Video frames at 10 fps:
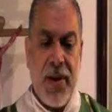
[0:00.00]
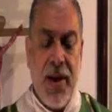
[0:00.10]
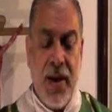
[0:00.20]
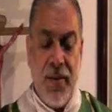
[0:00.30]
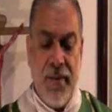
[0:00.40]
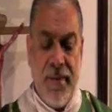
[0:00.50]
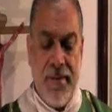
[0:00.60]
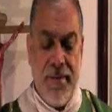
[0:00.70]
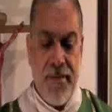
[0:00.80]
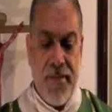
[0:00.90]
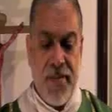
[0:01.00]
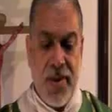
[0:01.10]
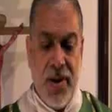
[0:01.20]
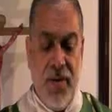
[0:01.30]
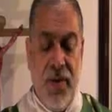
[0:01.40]
Now,
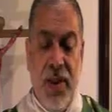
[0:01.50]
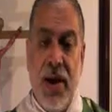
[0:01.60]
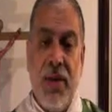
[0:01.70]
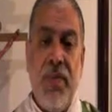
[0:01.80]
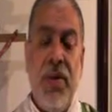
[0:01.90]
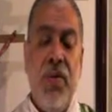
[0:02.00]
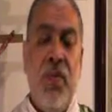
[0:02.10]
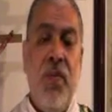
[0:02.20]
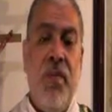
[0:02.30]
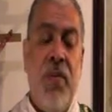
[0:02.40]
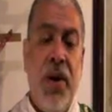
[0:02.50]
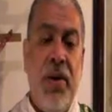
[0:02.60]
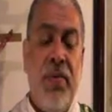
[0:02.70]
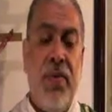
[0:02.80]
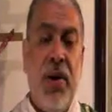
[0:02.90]
if it had been
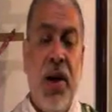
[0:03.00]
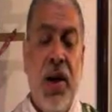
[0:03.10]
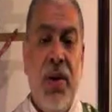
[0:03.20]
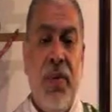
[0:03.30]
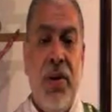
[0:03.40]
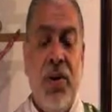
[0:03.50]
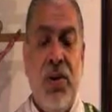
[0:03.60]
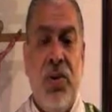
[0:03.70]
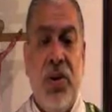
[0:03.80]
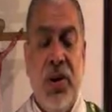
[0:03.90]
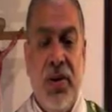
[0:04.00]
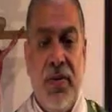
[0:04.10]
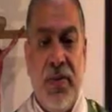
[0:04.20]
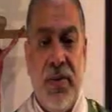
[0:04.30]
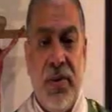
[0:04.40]
better for anyone not to live,
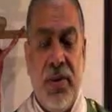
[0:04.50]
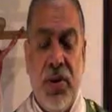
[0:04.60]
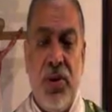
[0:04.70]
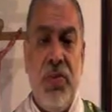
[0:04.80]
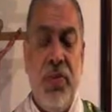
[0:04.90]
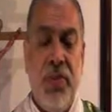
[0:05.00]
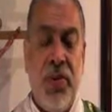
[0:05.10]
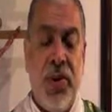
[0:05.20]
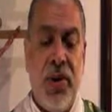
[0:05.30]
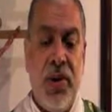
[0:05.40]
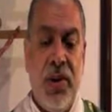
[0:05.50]
not to be born,